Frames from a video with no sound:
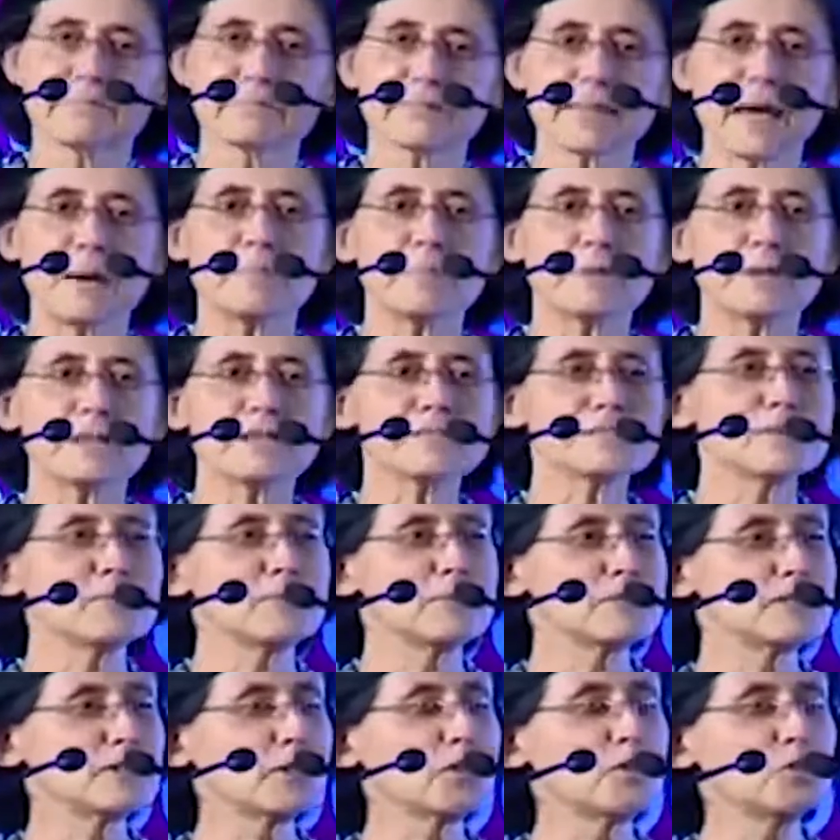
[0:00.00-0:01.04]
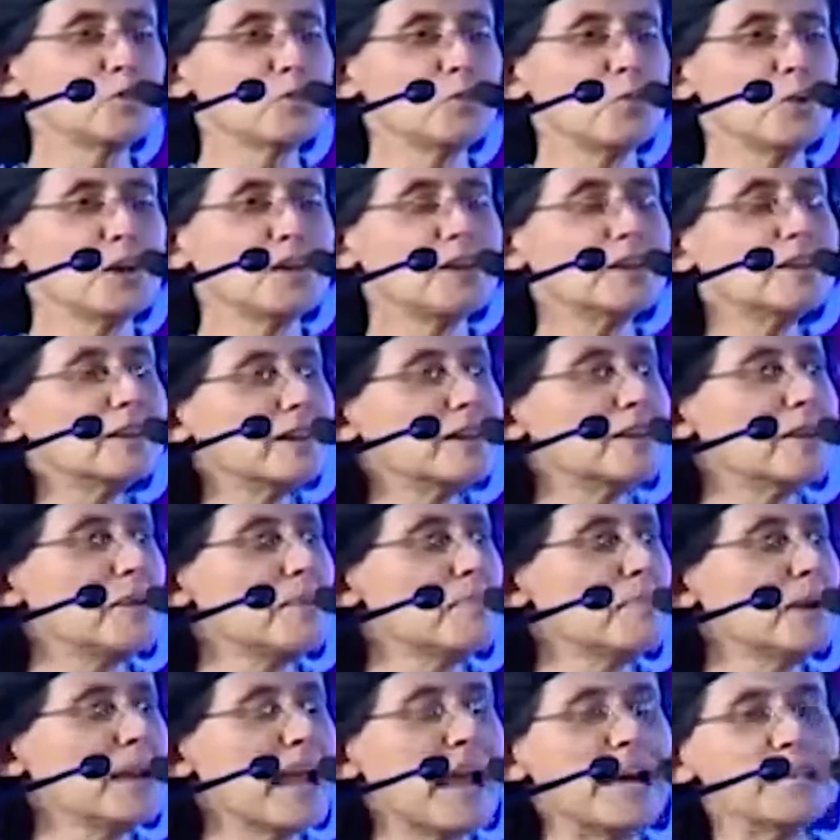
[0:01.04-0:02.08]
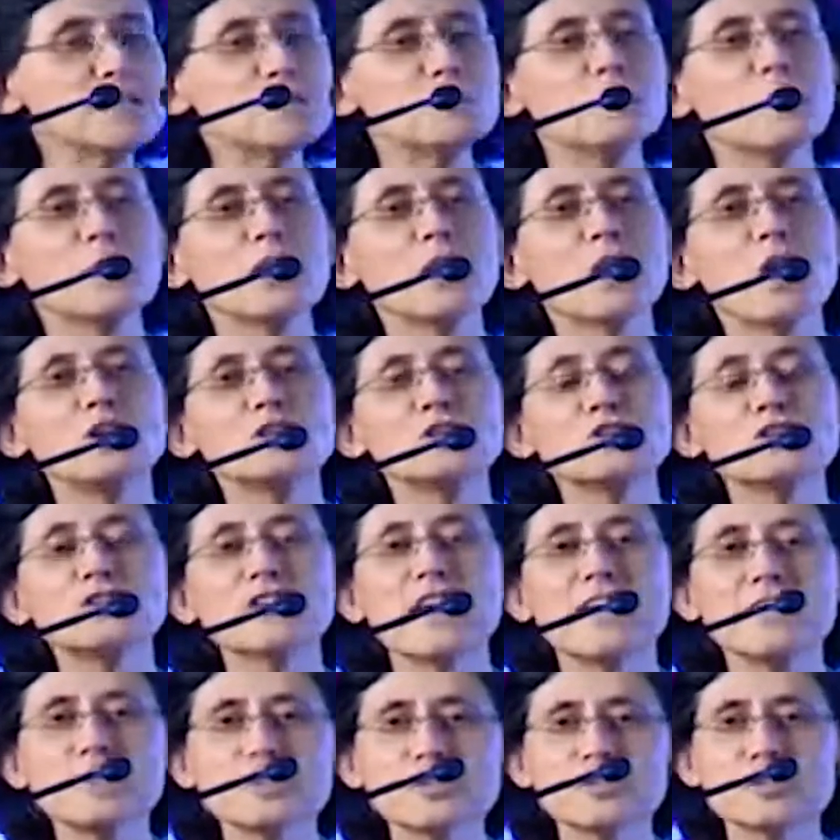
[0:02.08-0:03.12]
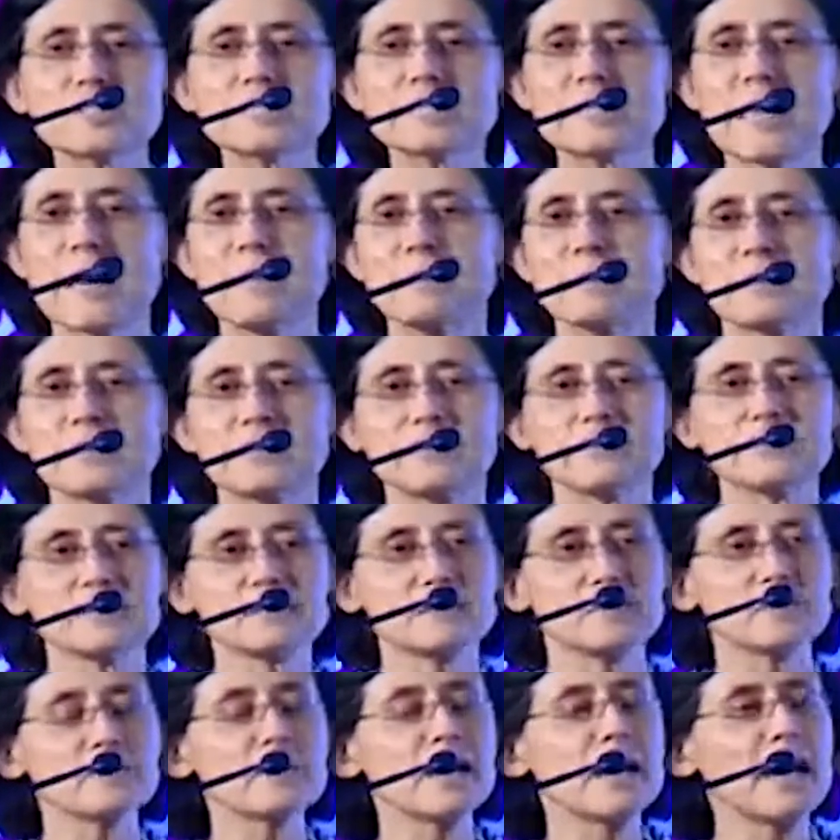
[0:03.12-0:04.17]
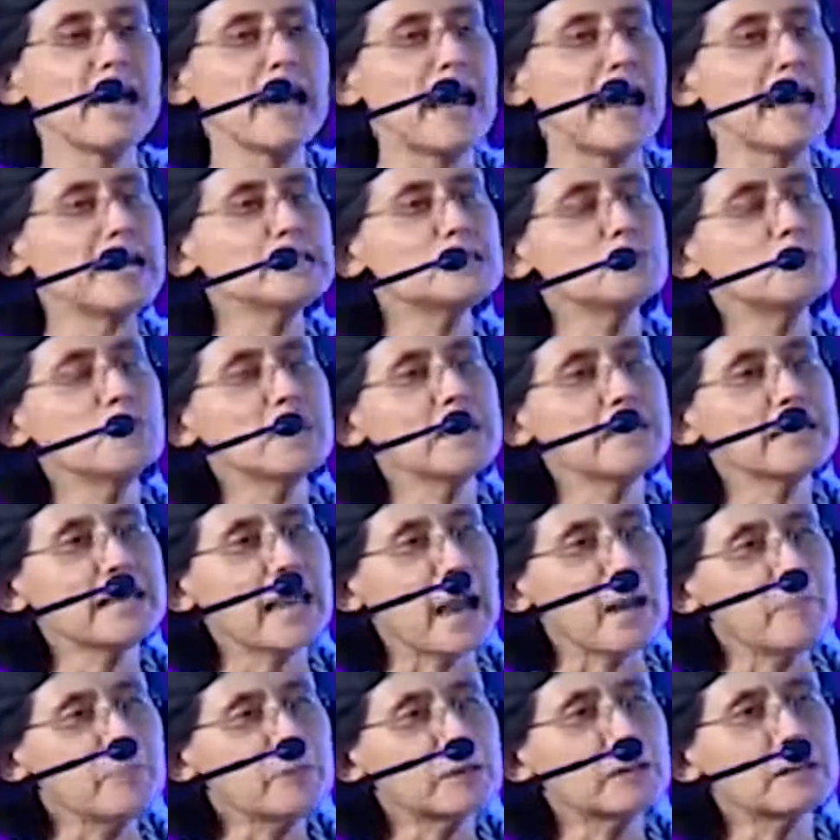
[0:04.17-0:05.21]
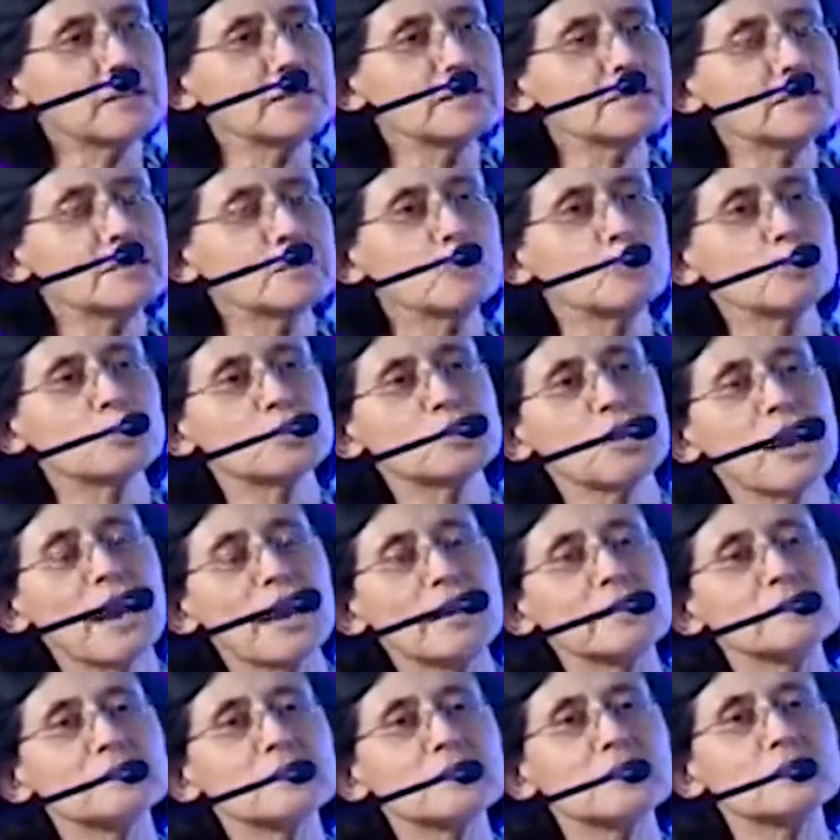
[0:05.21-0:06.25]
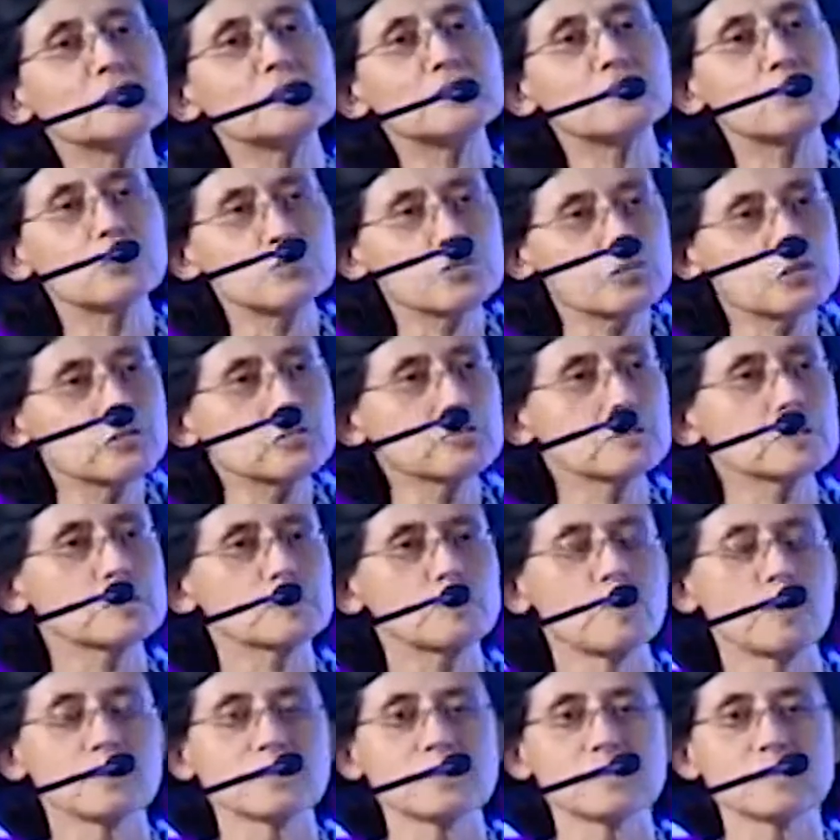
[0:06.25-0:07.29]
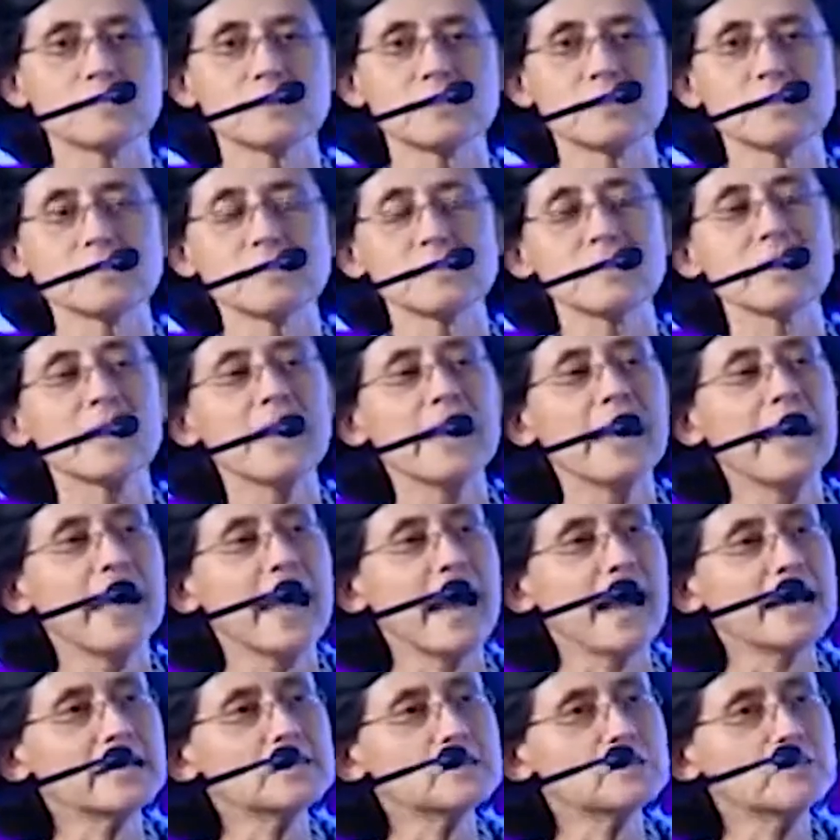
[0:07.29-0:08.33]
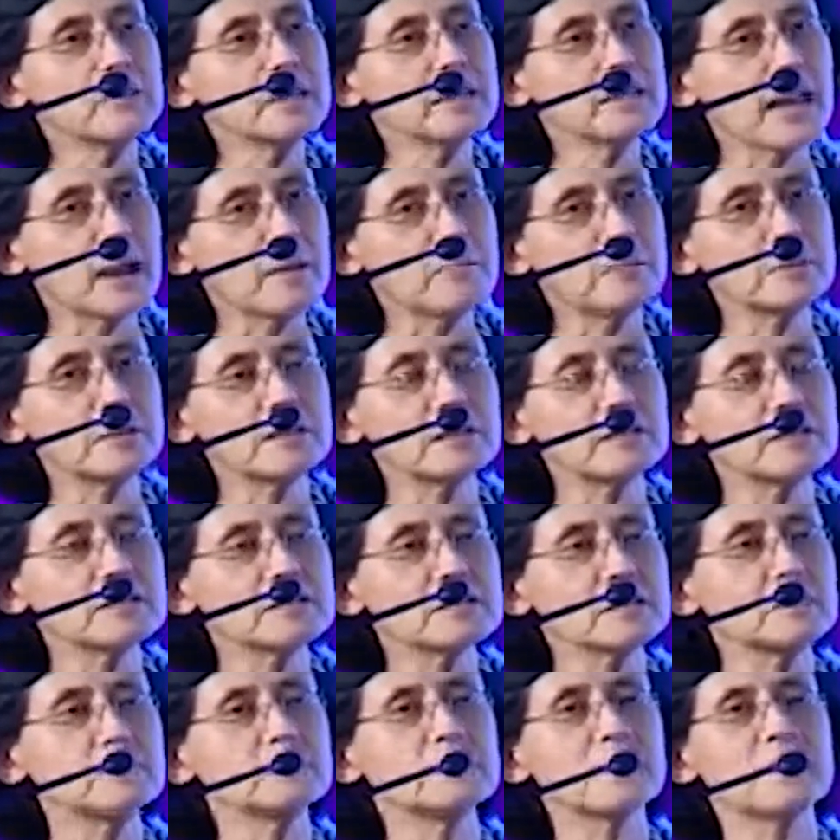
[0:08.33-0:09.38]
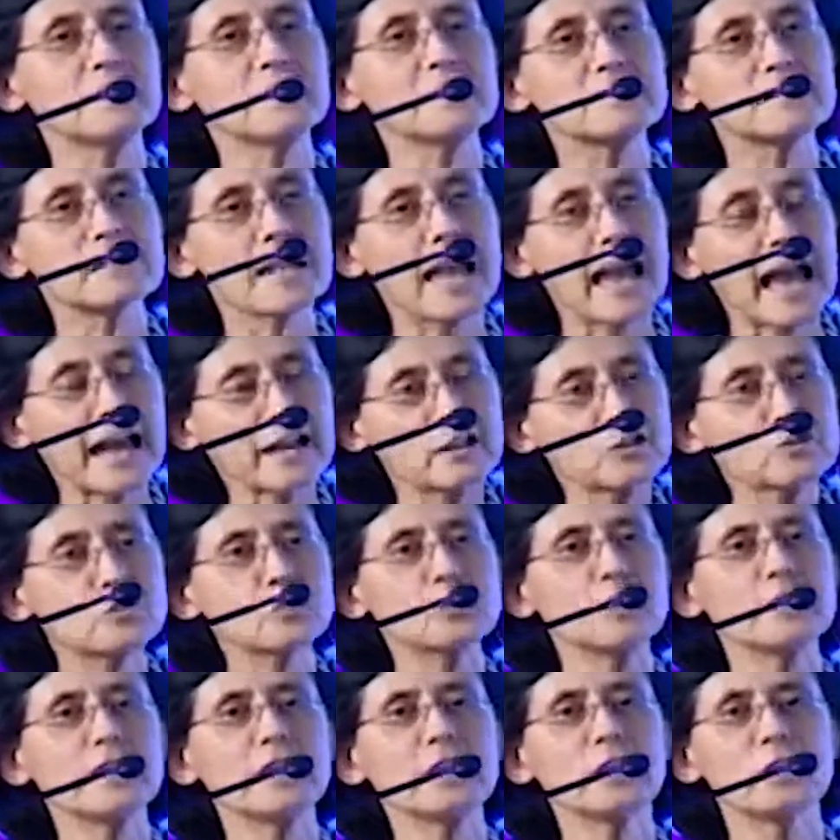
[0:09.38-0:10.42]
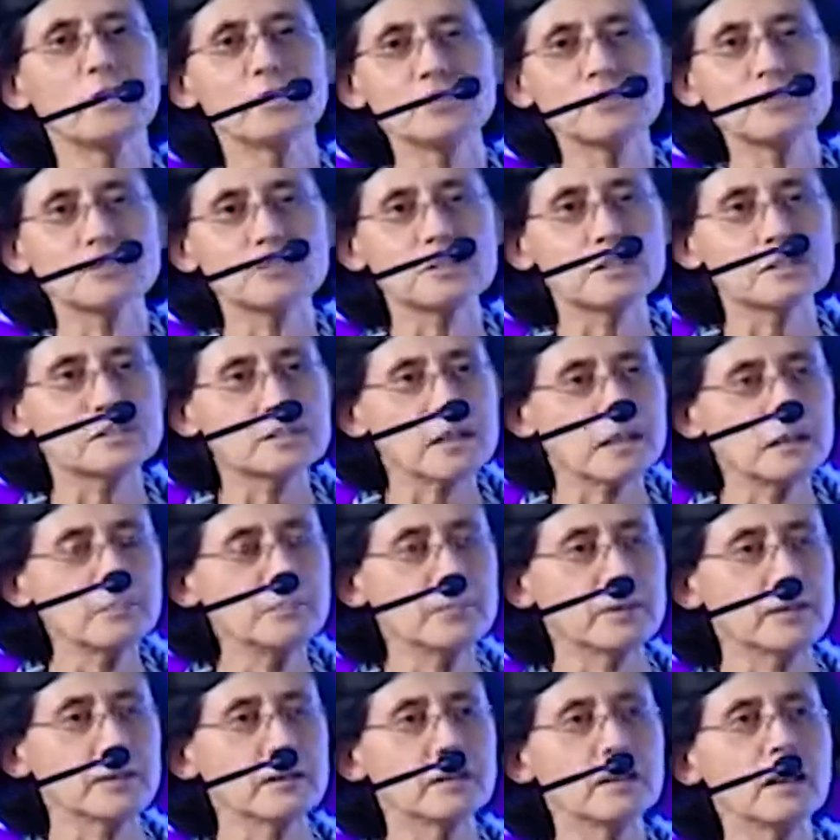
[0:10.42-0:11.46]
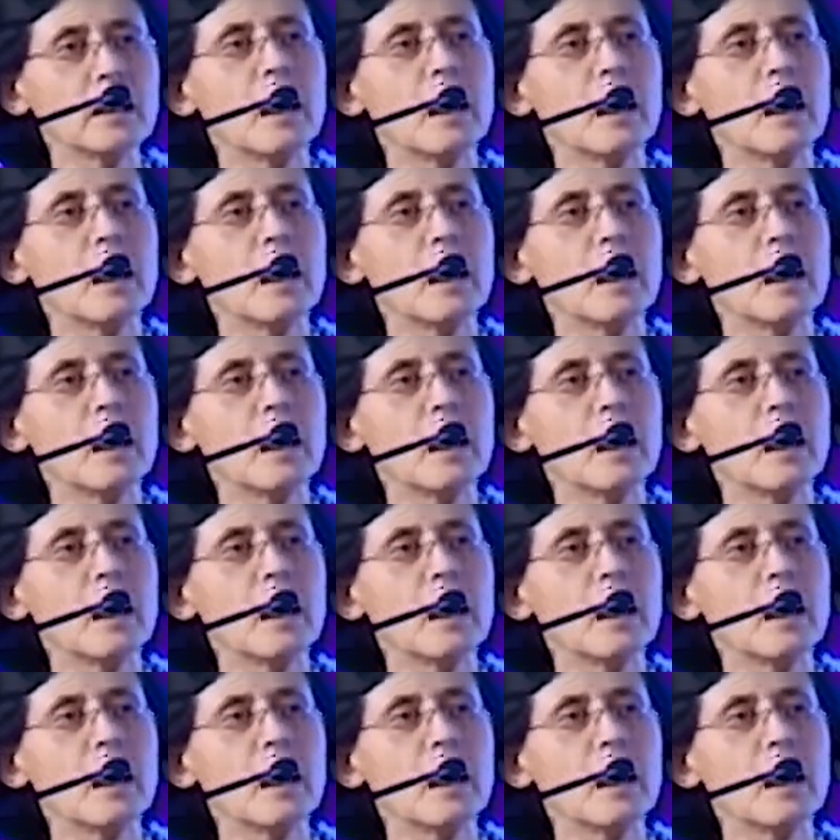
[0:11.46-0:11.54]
capitalism is a good word, but as being conscientious capitalism, as being capitalism which has a social responsibility, as being capitalism that is actually going to determine,